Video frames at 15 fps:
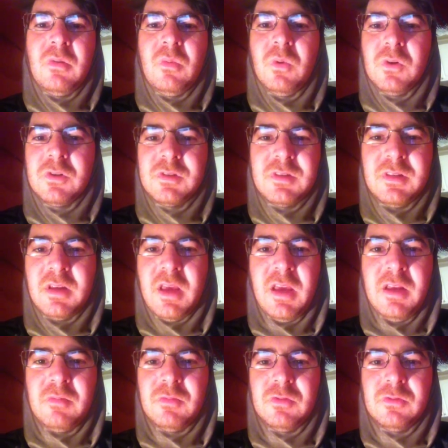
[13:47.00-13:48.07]
worse than
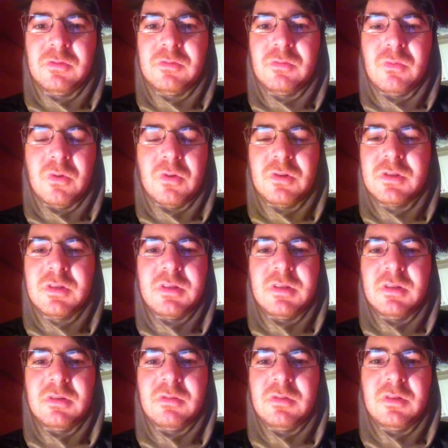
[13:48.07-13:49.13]
animals, worse
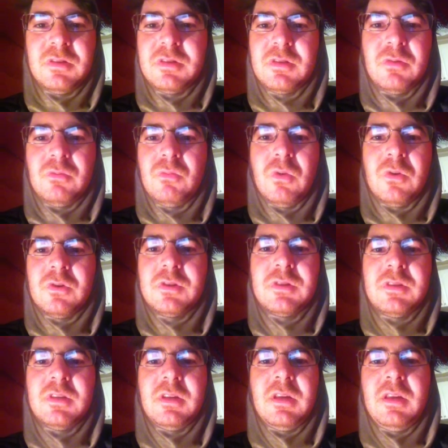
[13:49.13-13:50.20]
than, just the
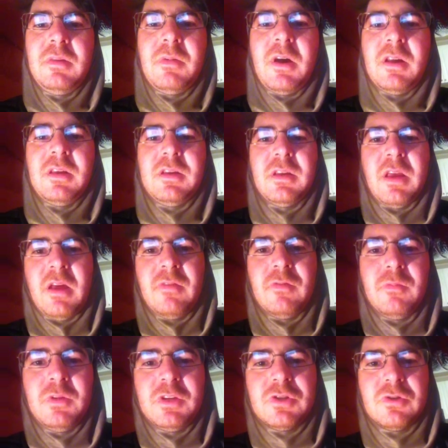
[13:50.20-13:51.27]
worst that anybody could
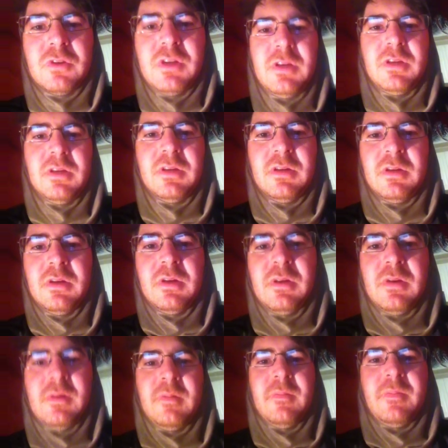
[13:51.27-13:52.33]
ever be treated
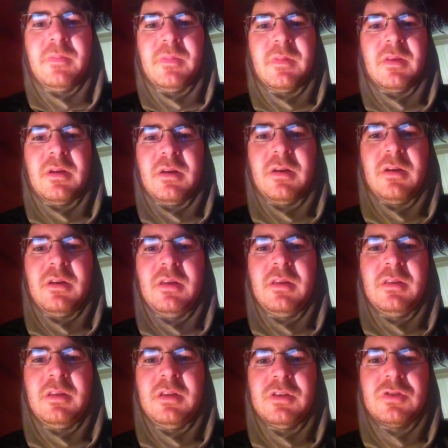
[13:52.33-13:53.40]

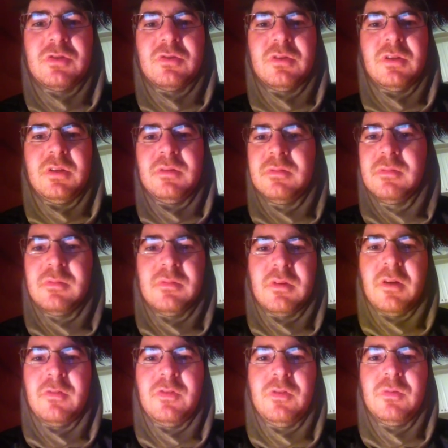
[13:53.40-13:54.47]
in the history
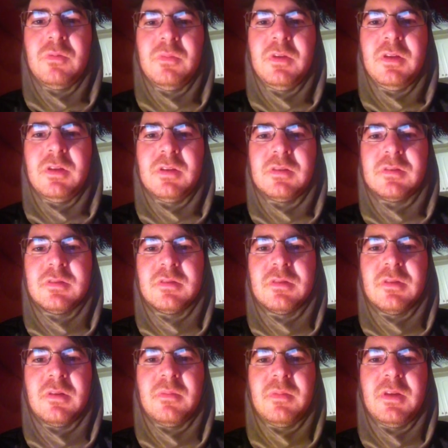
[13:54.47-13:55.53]
of human beings.
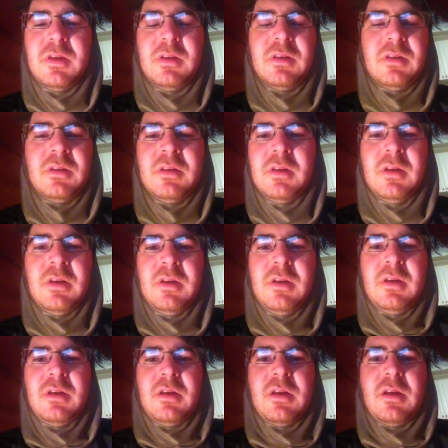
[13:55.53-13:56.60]
I mean,
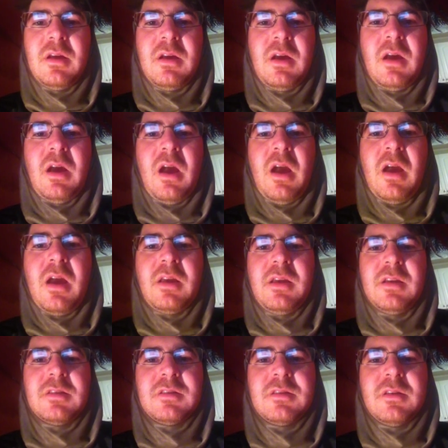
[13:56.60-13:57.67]
I
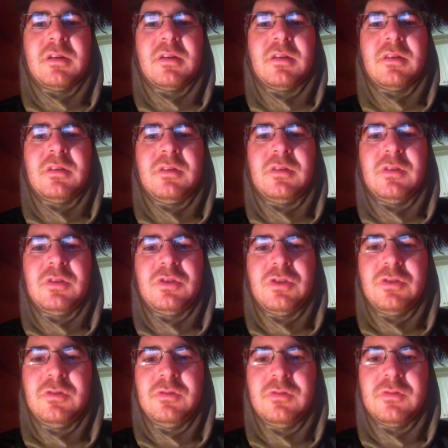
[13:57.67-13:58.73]
guess the
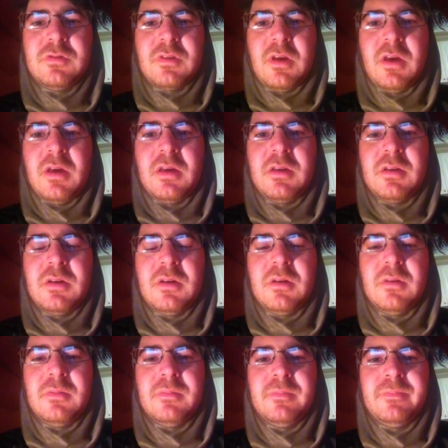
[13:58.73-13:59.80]
Jews, like,
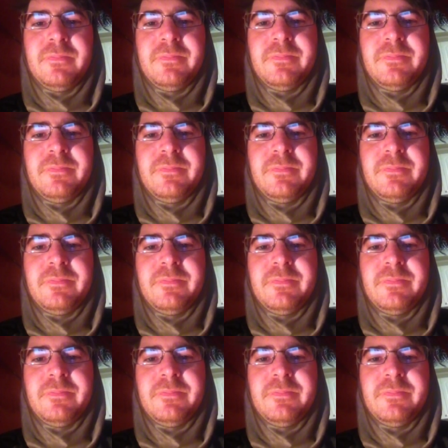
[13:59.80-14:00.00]
in